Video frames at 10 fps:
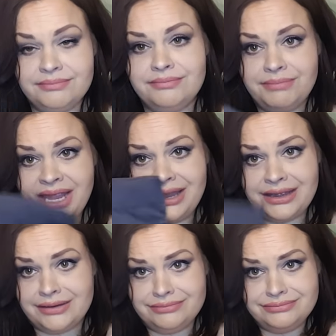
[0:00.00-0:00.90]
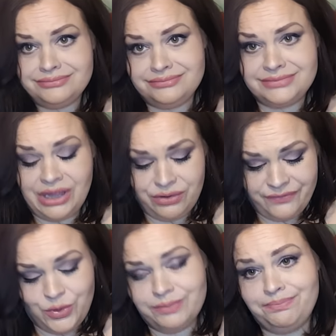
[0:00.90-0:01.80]
make it out of
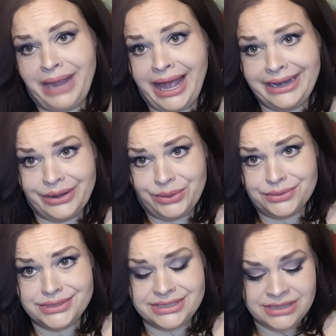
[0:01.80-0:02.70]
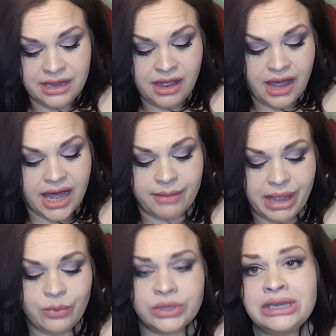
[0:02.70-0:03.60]
old pantyhose. Um,
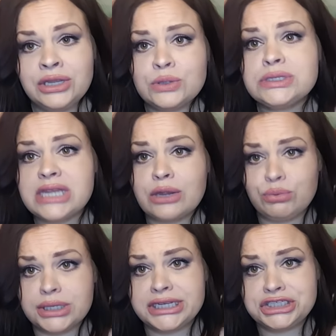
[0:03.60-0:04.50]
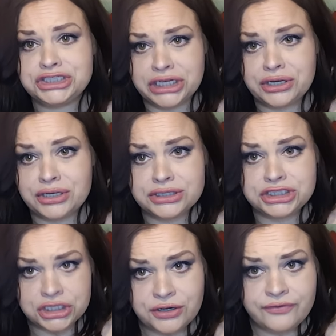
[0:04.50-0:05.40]
I wouldn't use like really sheer, sheer